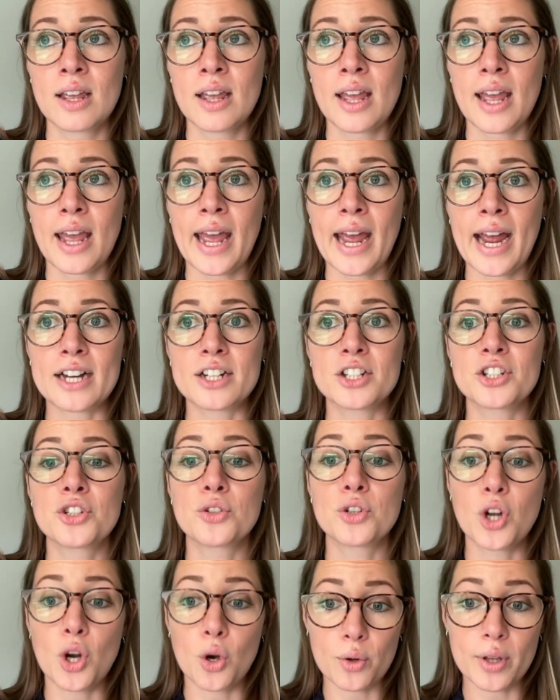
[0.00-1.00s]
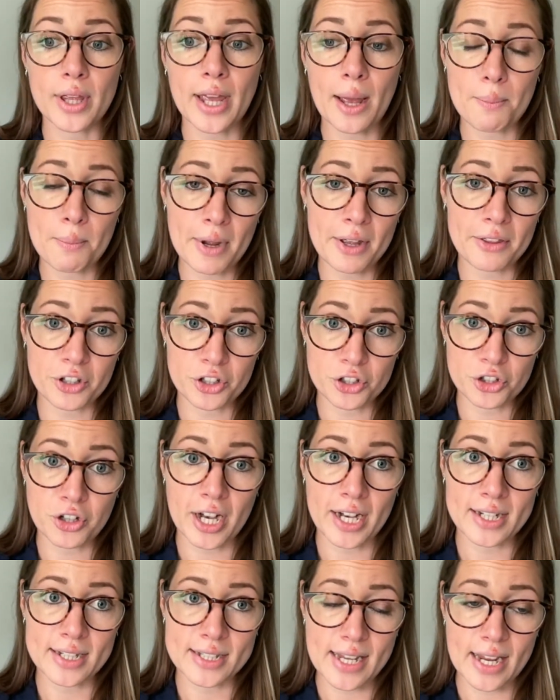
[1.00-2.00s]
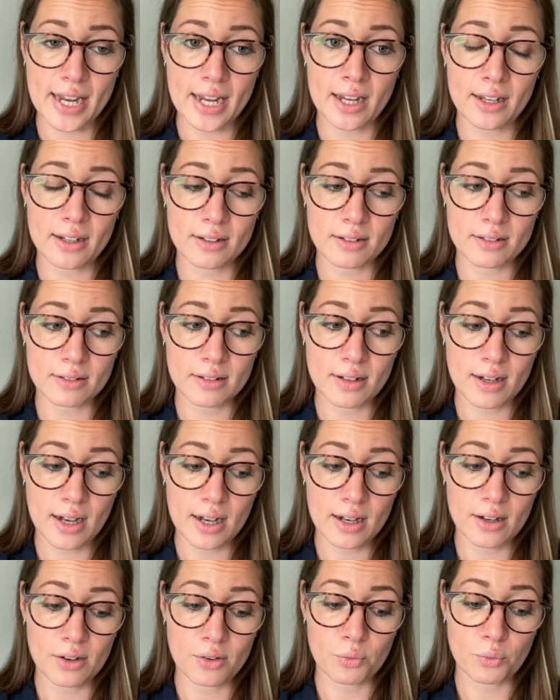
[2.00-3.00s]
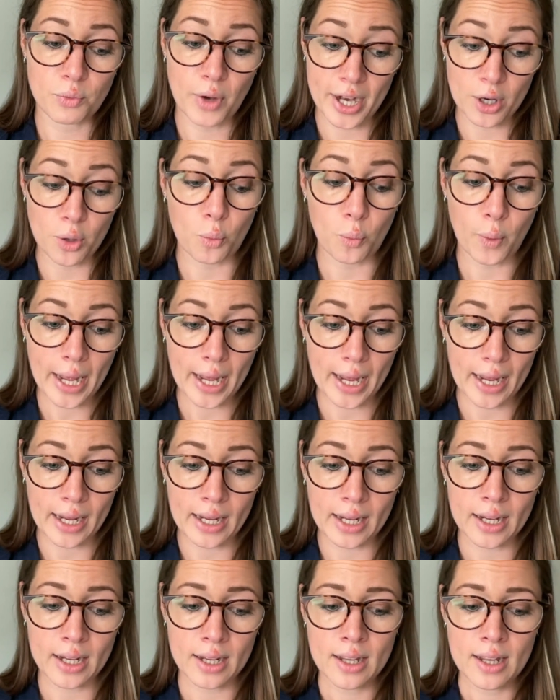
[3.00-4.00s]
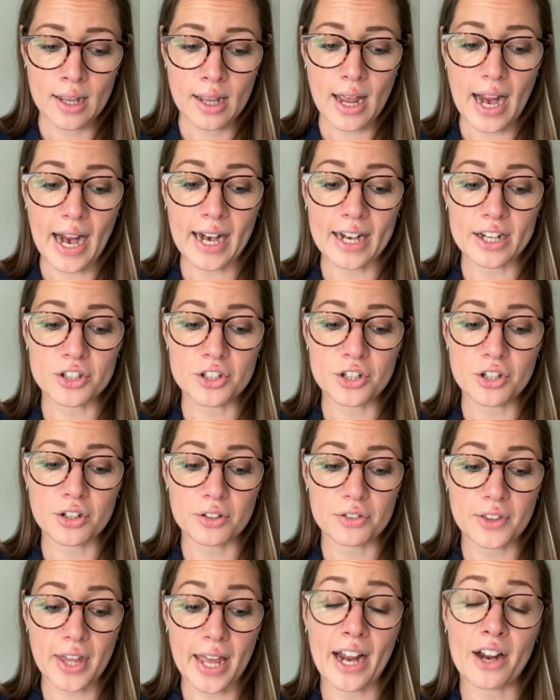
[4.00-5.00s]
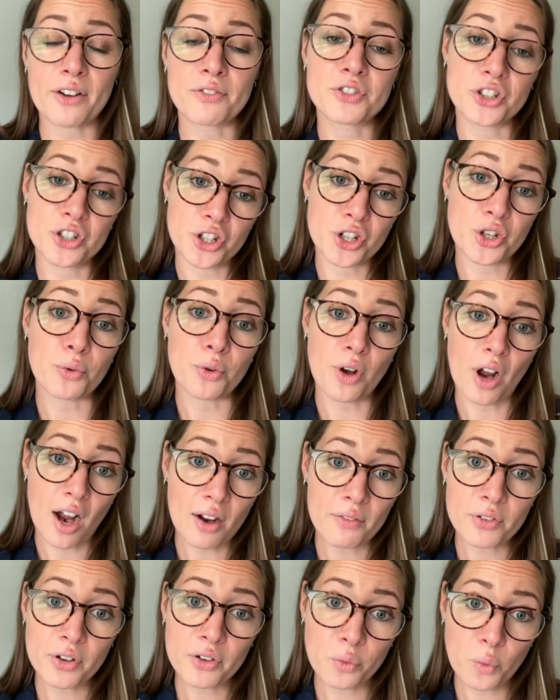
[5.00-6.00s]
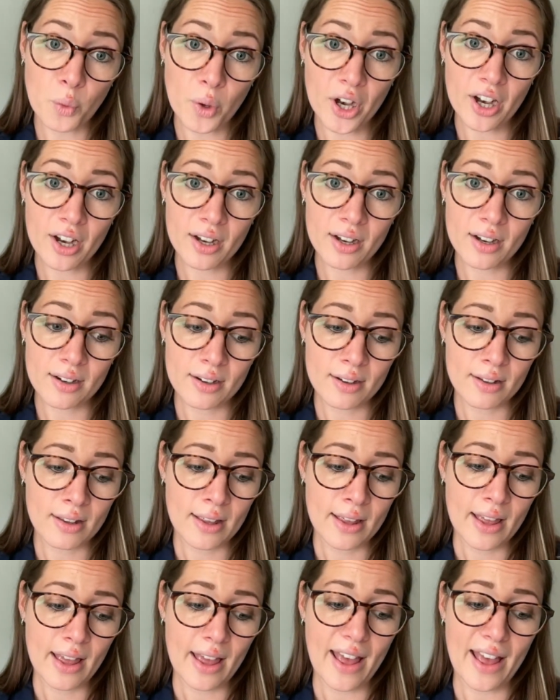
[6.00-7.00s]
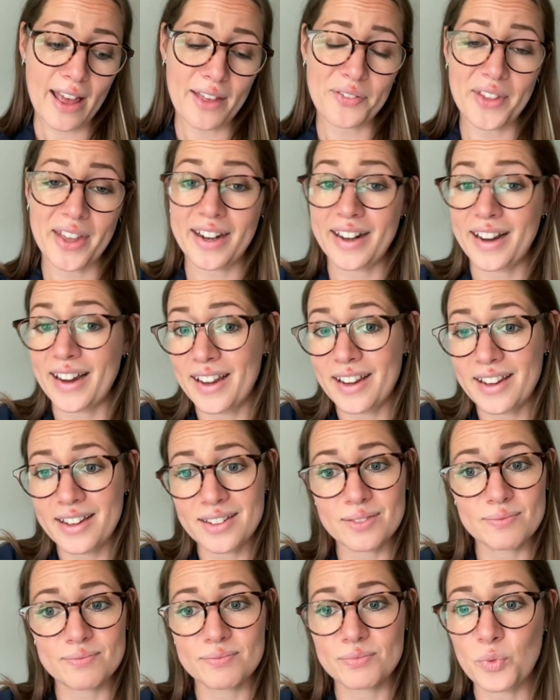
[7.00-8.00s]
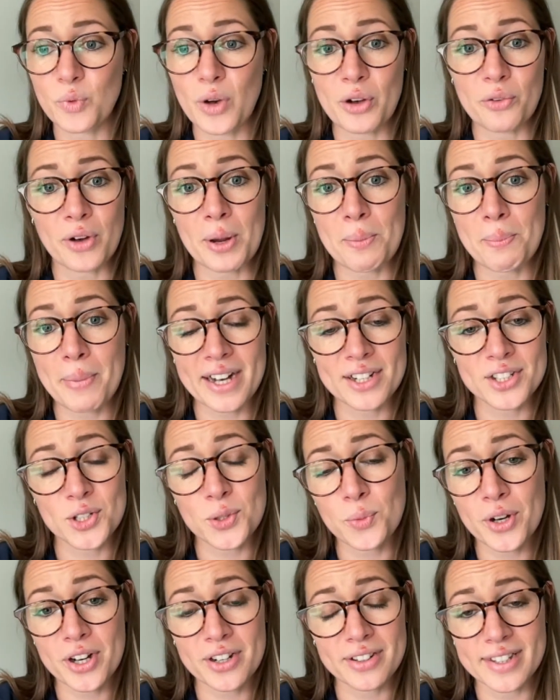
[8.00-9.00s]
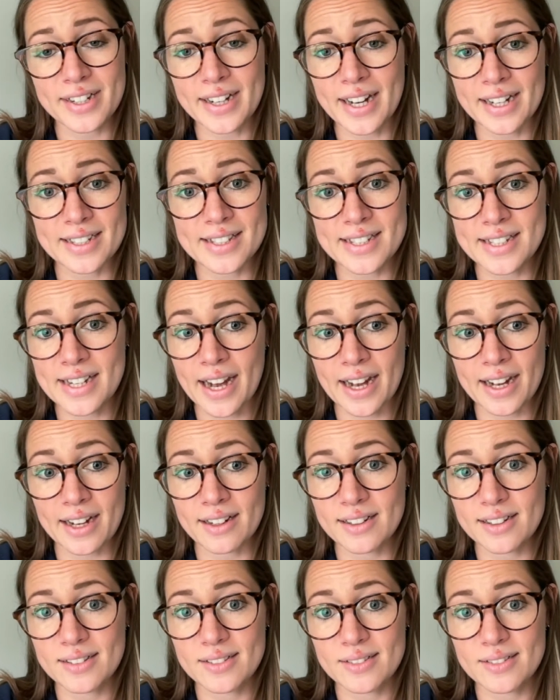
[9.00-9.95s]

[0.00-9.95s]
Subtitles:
had to go get methotrexate right away, I took the afternoon off of work, and then I went right back to work the next day.